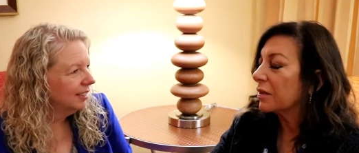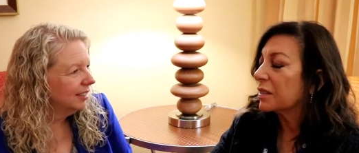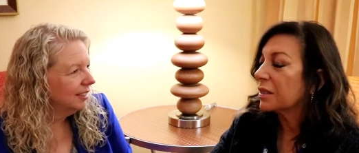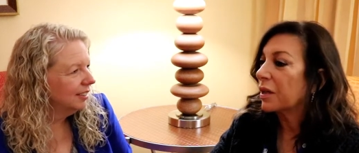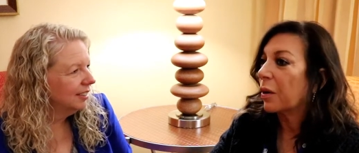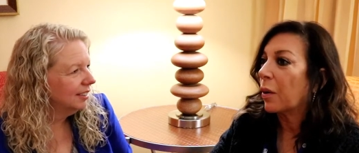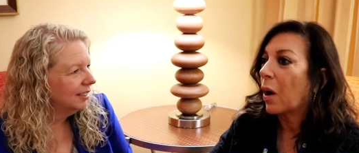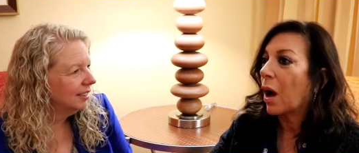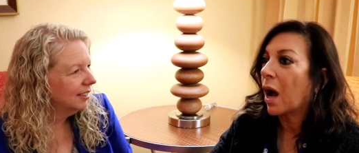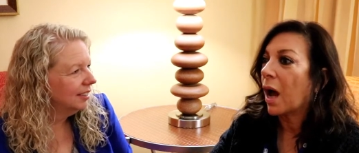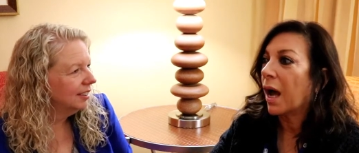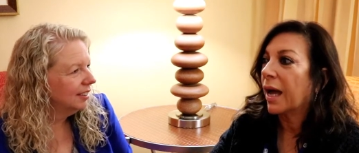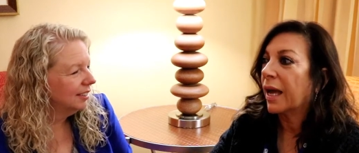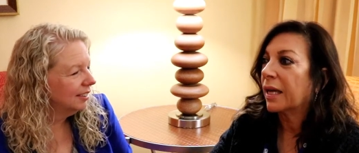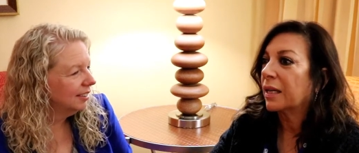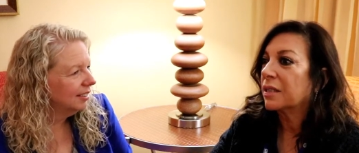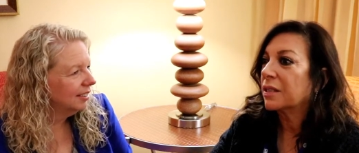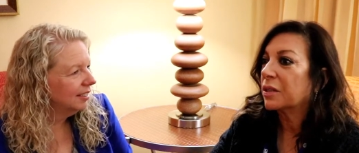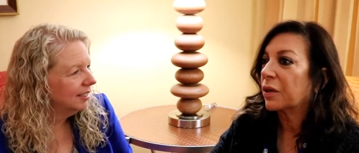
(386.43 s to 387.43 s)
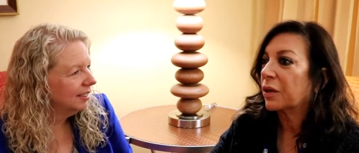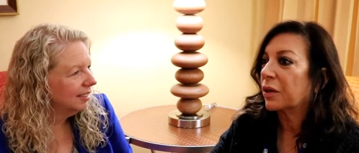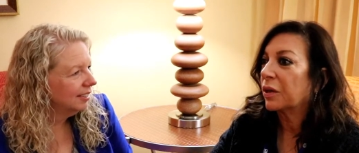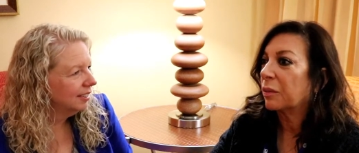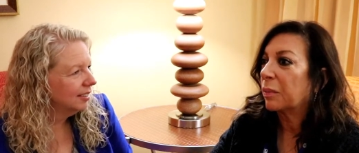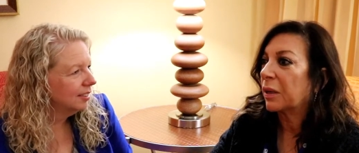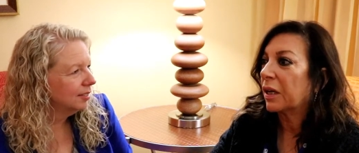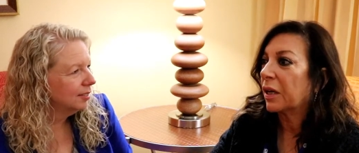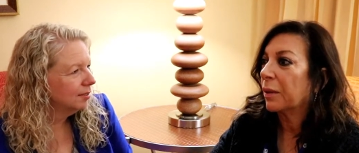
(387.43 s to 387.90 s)
Speaker 1: So I
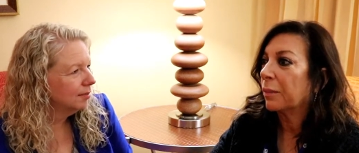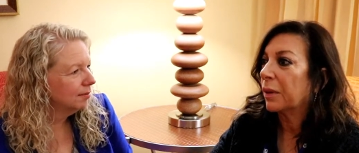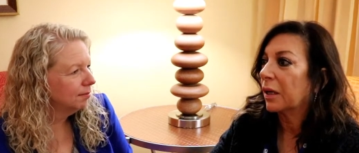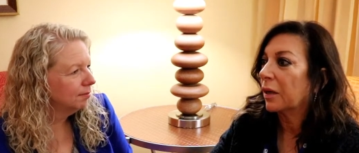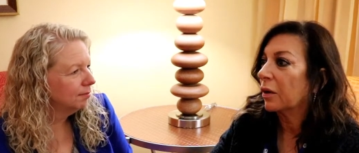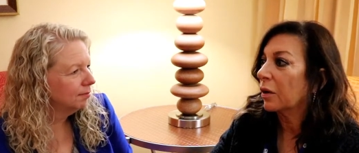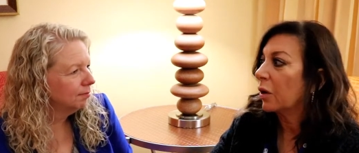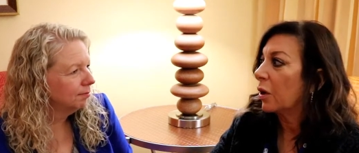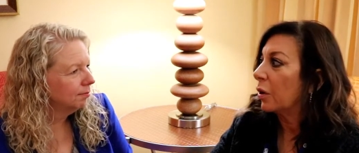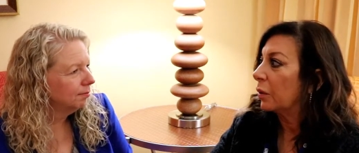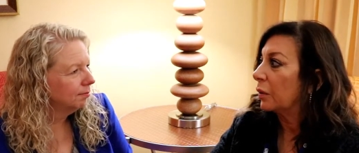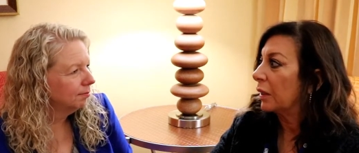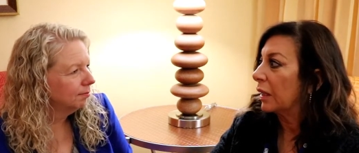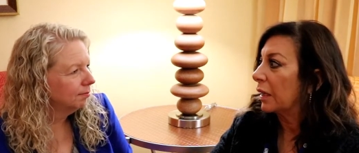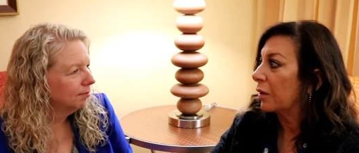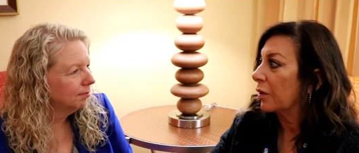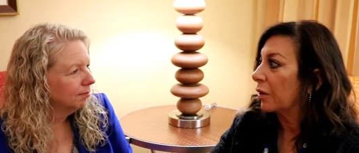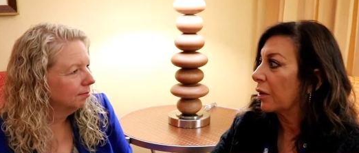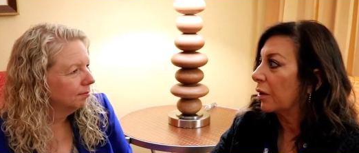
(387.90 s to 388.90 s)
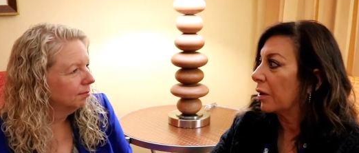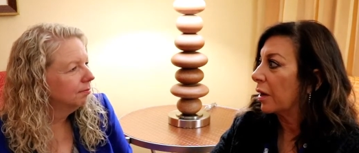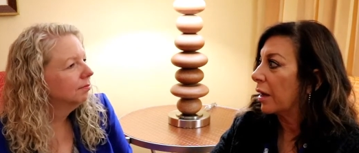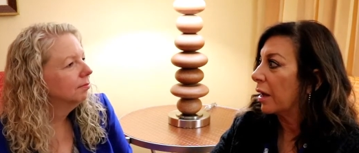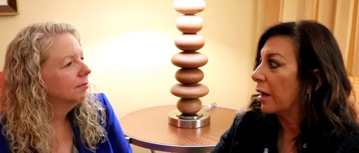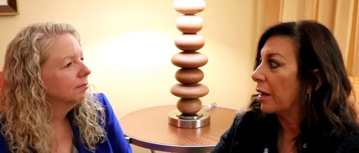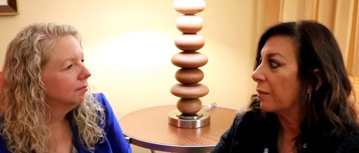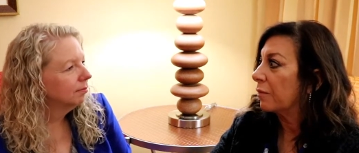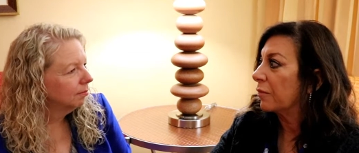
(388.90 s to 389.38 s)
started becoming a co-leader
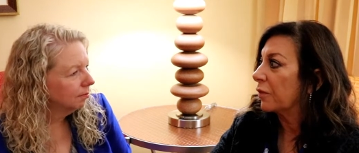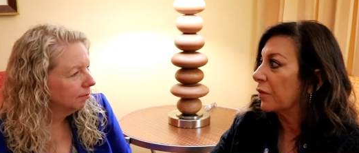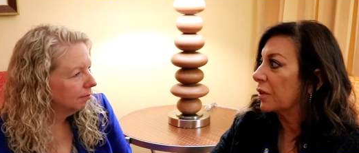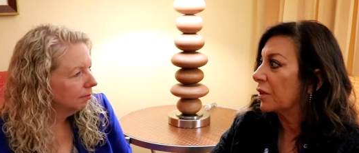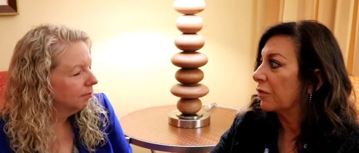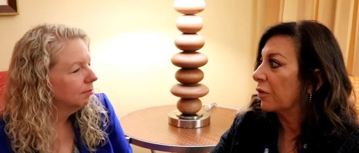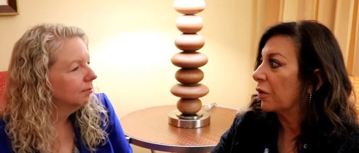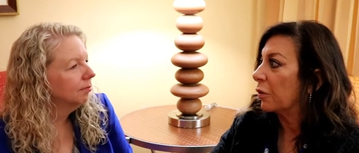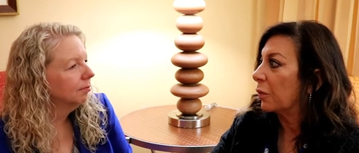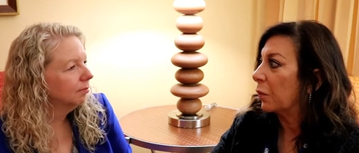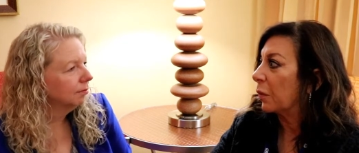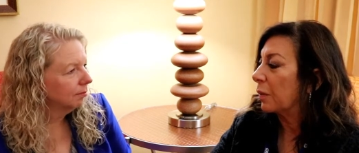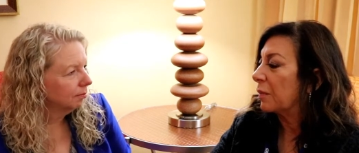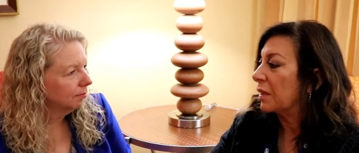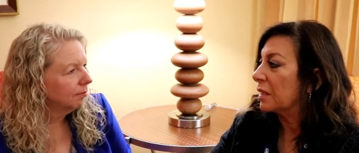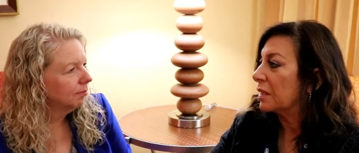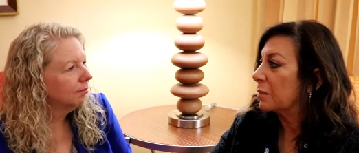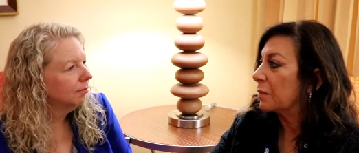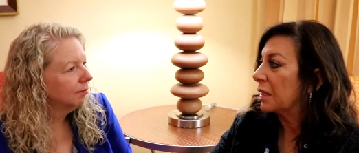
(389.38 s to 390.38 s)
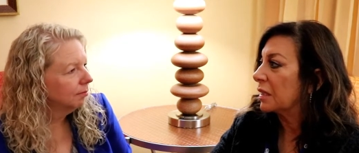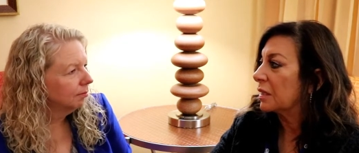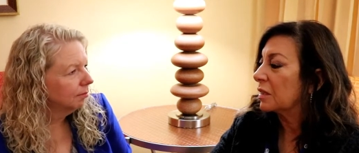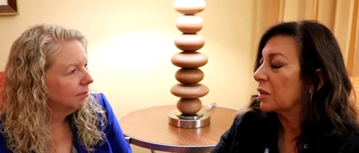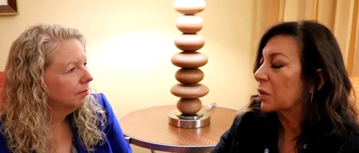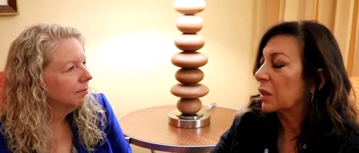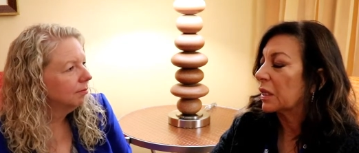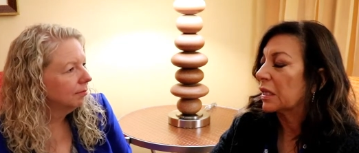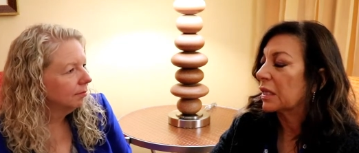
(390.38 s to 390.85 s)
um, for different women's
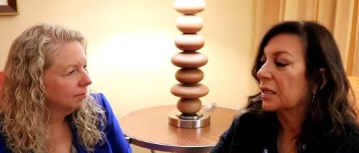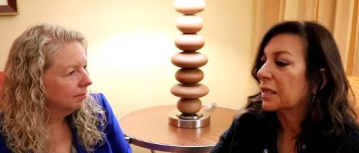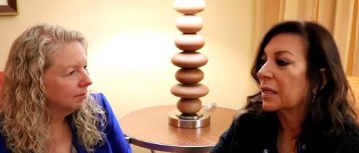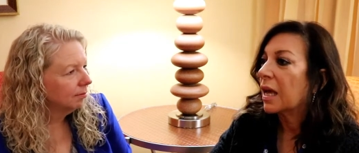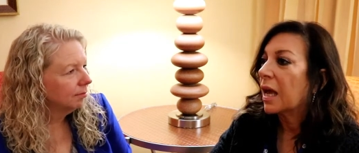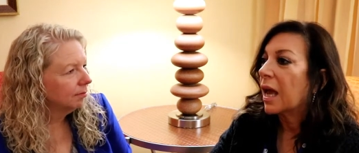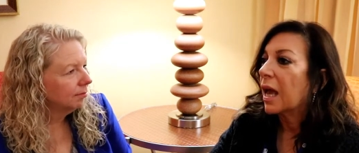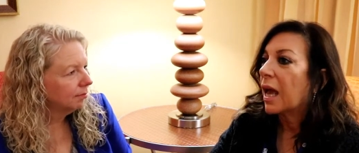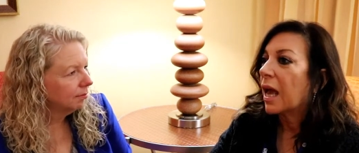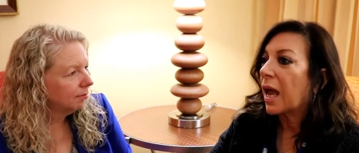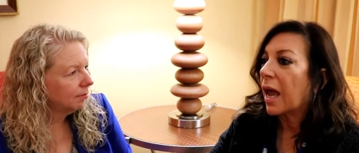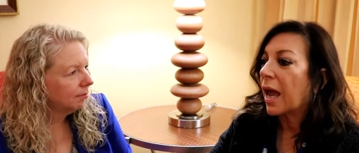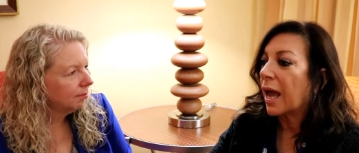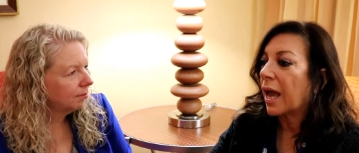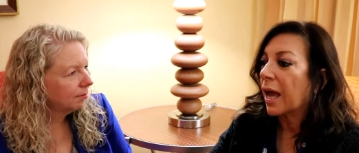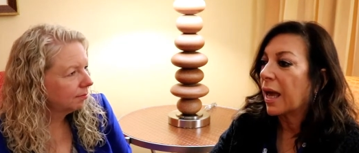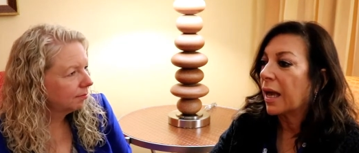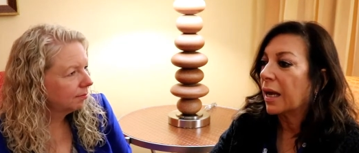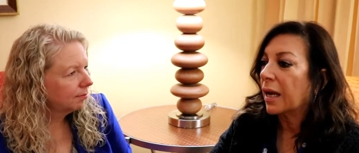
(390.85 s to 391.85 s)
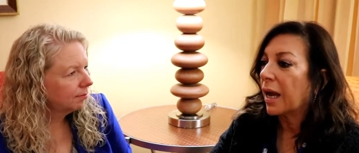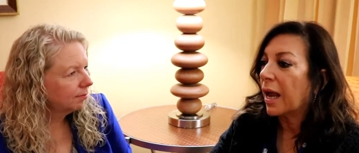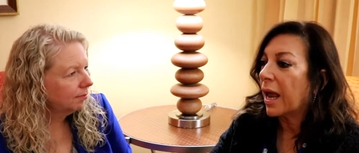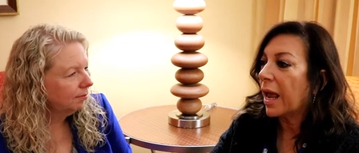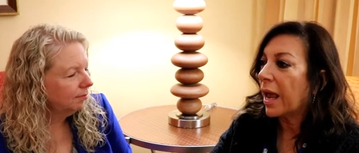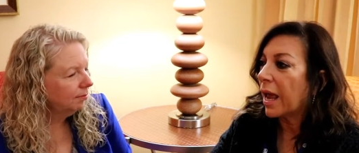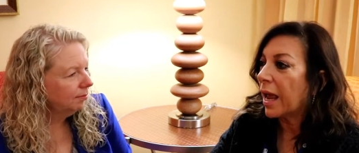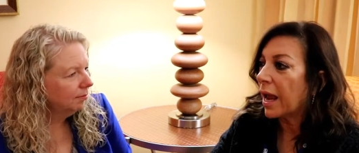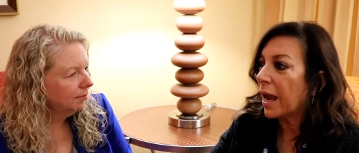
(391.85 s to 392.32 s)
ministries, and
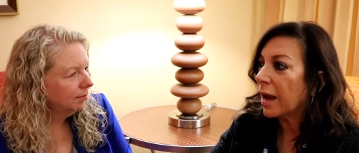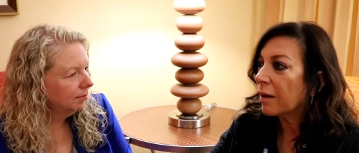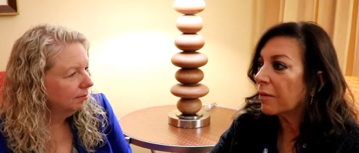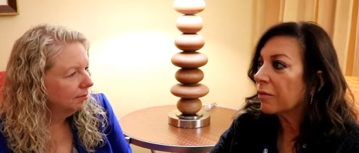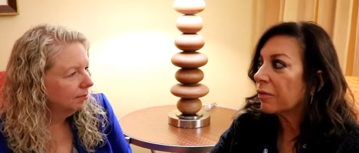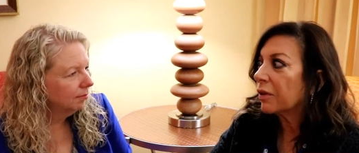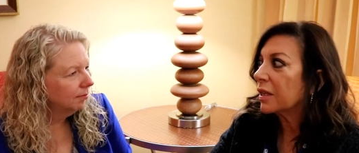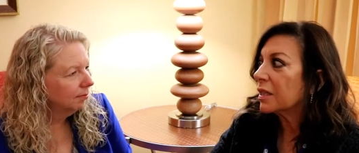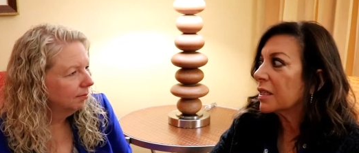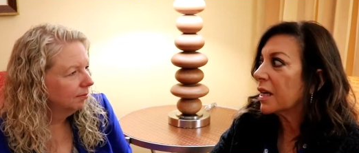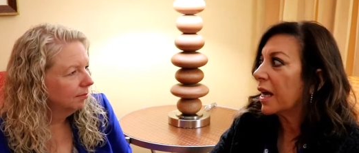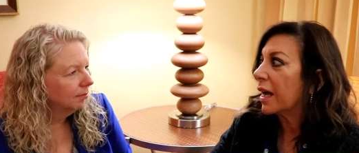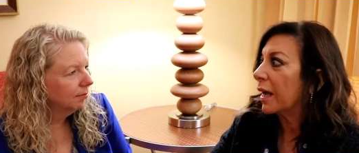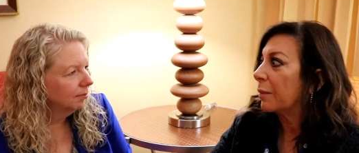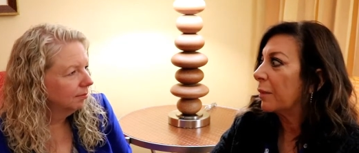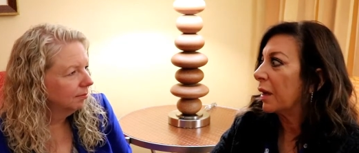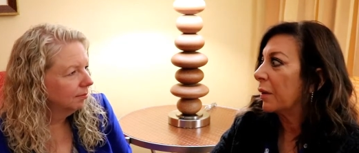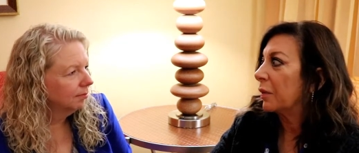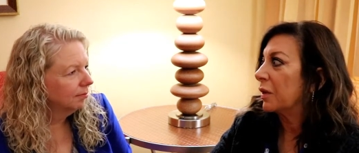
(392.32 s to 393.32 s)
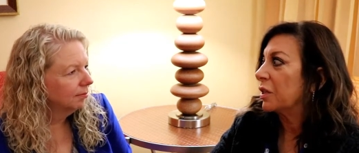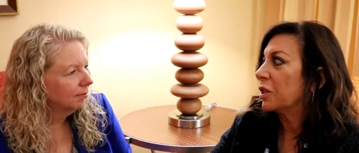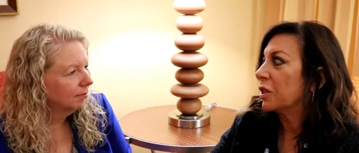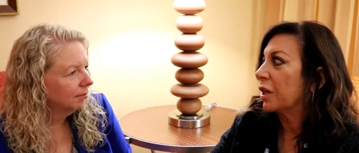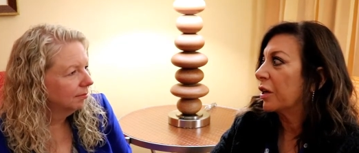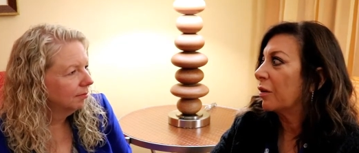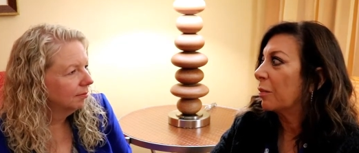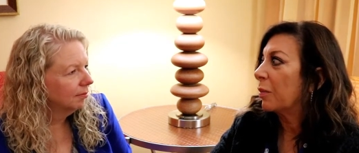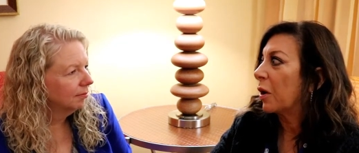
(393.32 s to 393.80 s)
every time I would
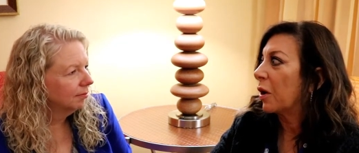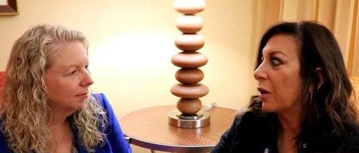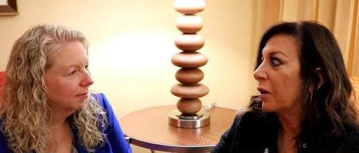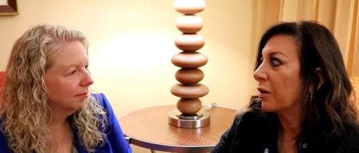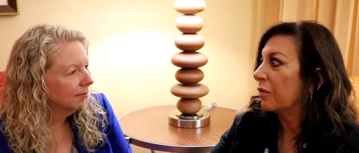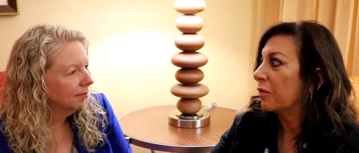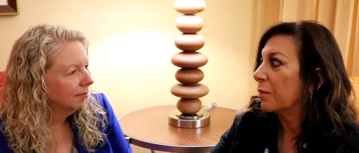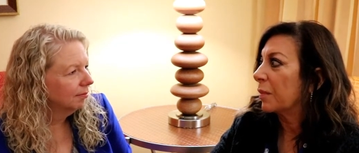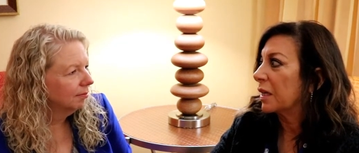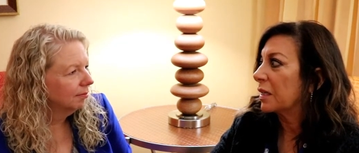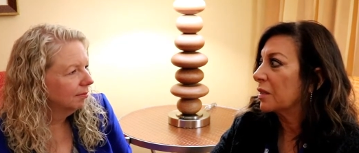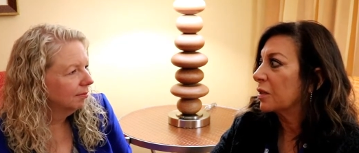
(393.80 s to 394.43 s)
share a part of my